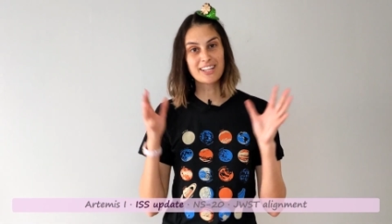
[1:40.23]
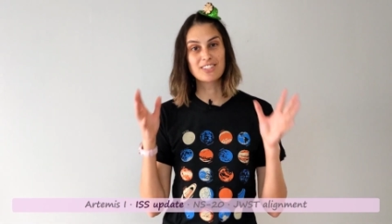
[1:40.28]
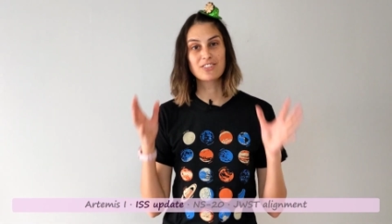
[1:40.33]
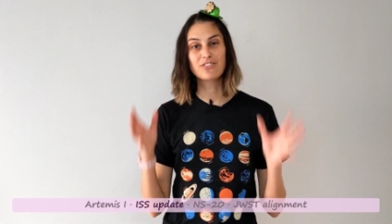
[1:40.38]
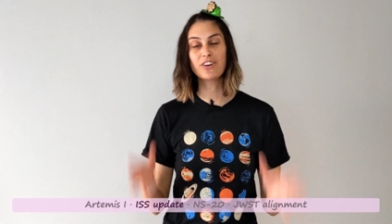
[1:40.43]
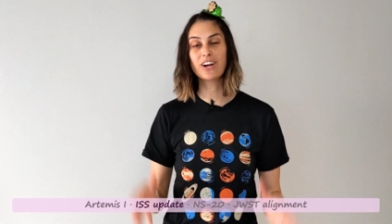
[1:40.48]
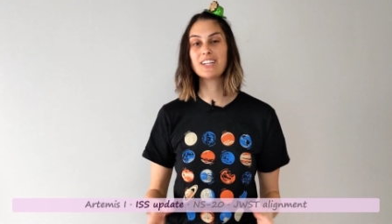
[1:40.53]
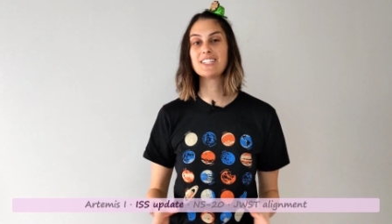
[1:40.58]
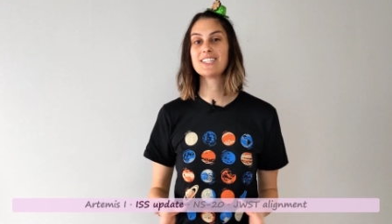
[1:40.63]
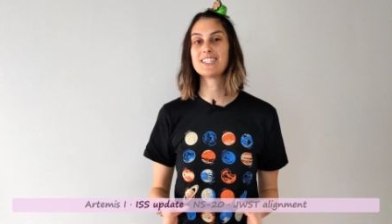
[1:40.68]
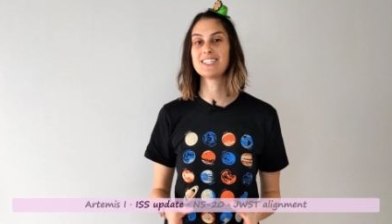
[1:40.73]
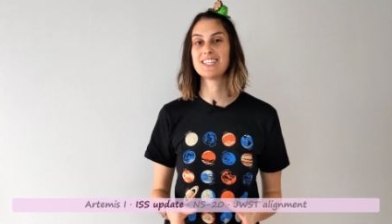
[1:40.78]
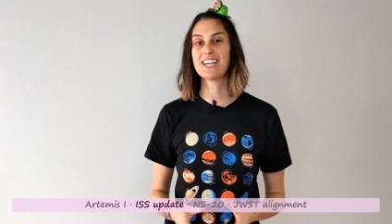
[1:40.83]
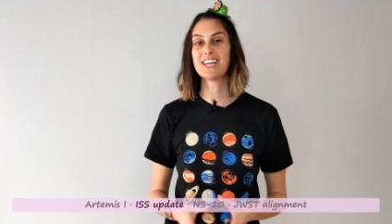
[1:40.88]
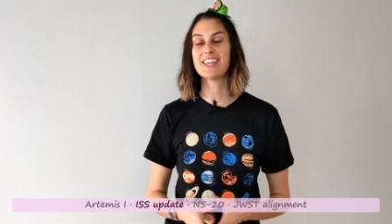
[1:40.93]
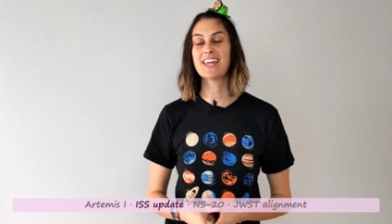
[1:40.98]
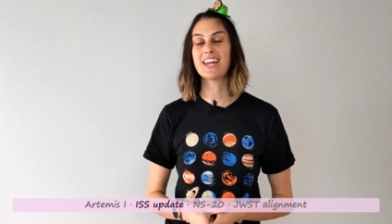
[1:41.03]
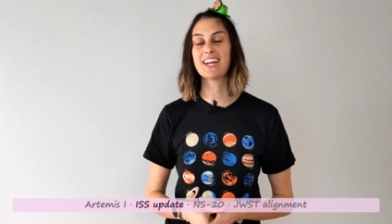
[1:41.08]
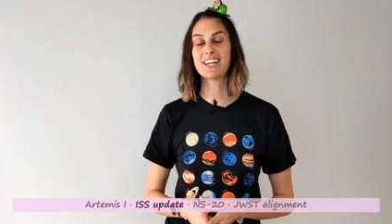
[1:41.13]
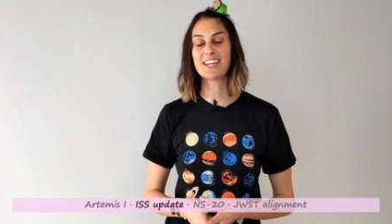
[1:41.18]
it's great to
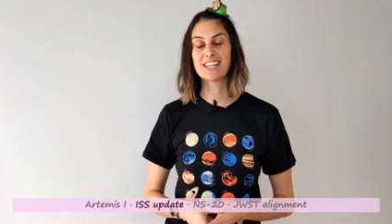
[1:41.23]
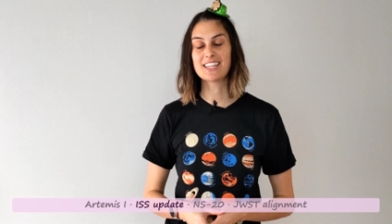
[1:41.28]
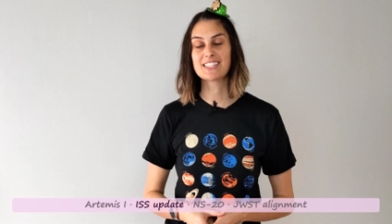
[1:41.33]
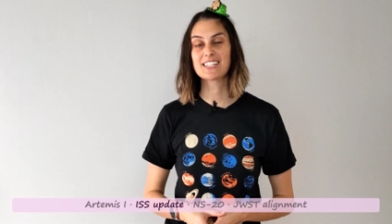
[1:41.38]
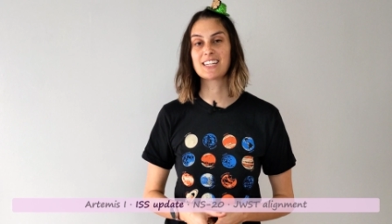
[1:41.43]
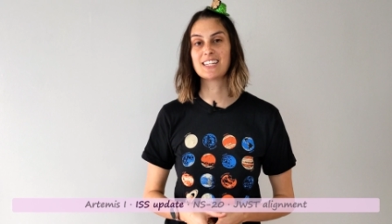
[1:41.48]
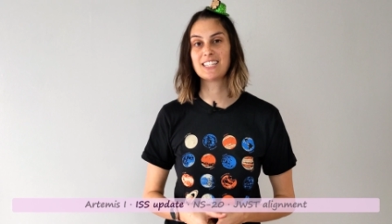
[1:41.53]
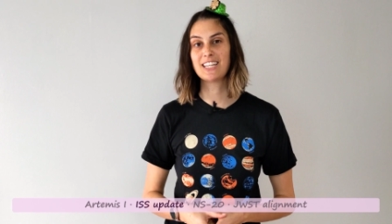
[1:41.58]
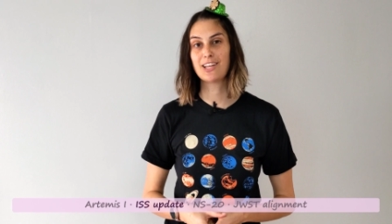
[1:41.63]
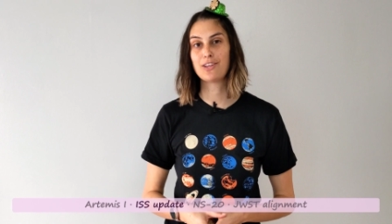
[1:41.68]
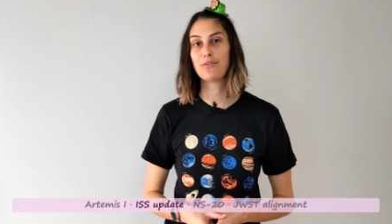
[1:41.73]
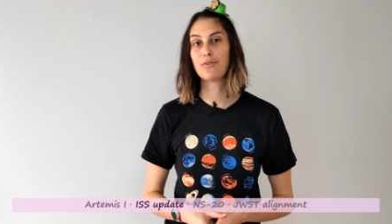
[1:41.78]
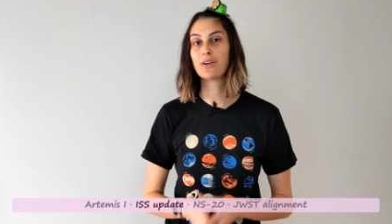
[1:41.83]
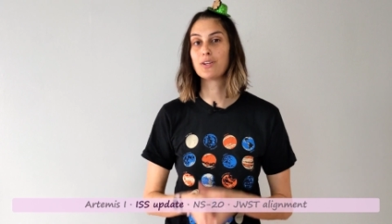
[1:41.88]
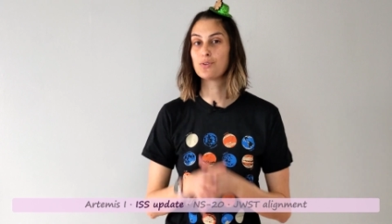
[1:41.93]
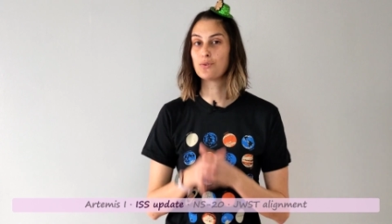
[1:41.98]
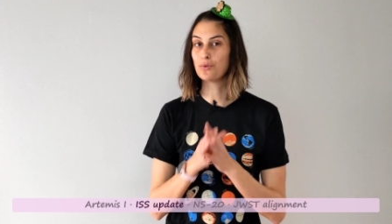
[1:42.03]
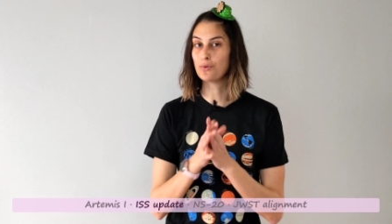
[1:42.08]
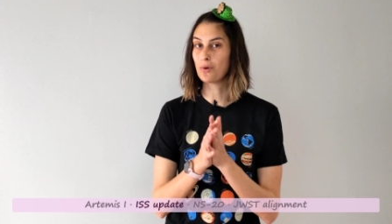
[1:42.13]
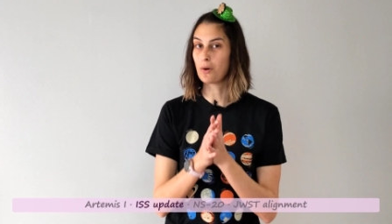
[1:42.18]
see that it is
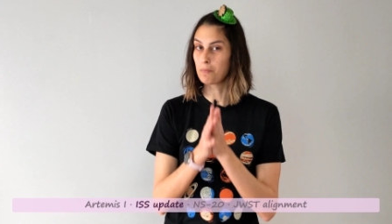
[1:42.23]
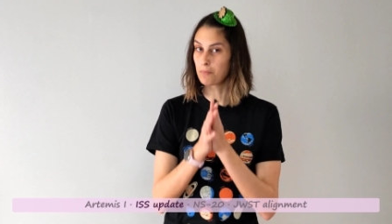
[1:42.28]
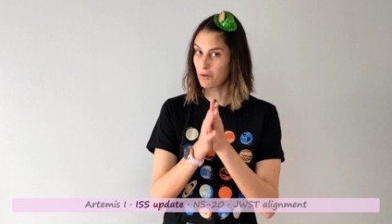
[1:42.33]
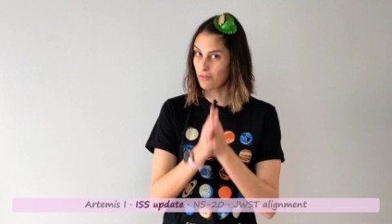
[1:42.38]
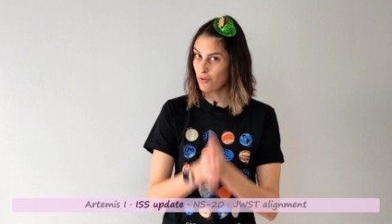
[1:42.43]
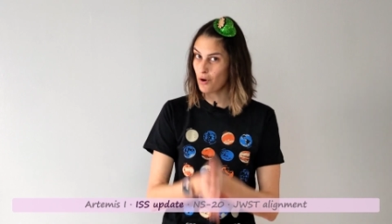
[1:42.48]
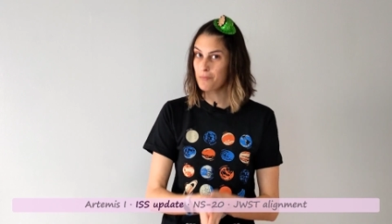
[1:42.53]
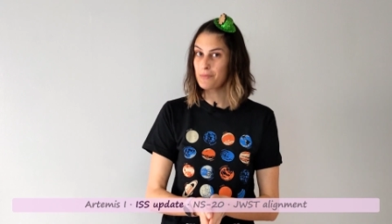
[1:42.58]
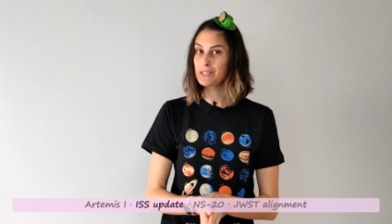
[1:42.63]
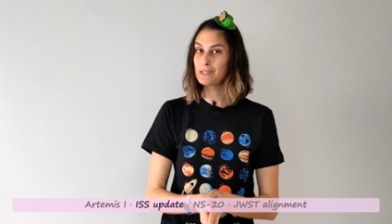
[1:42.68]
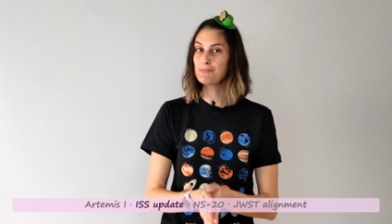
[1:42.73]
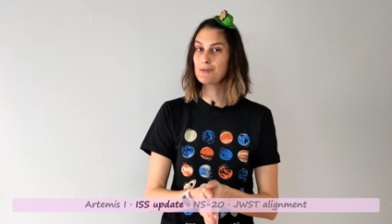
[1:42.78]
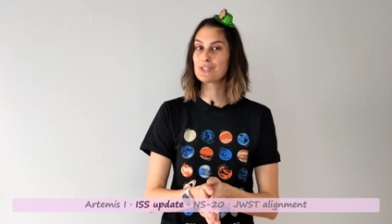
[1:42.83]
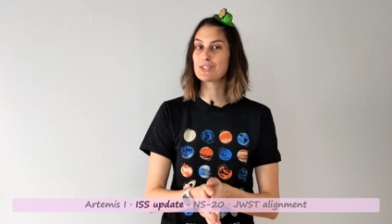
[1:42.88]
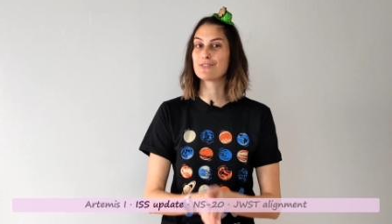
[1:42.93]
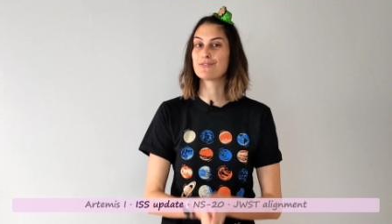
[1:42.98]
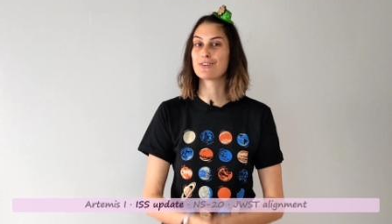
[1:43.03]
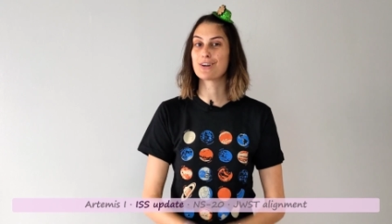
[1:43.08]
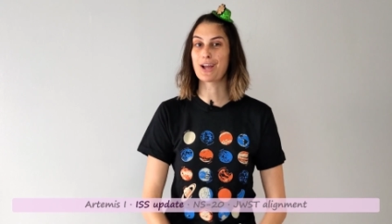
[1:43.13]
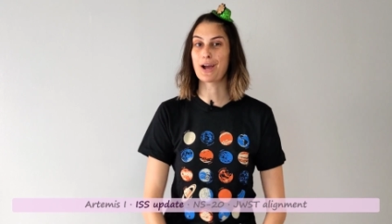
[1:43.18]
continuing to perform its
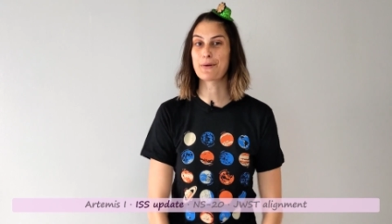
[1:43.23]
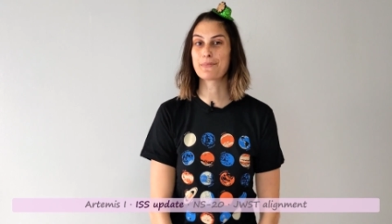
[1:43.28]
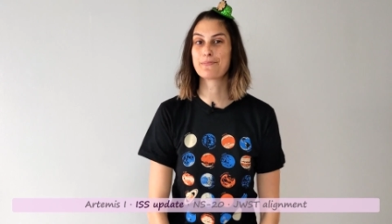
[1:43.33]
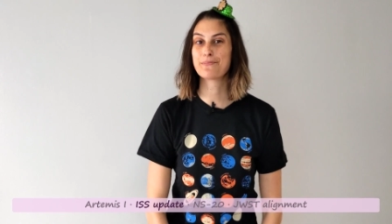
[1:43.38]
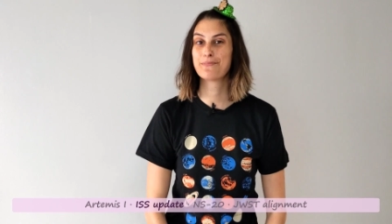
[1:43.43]
mission for now.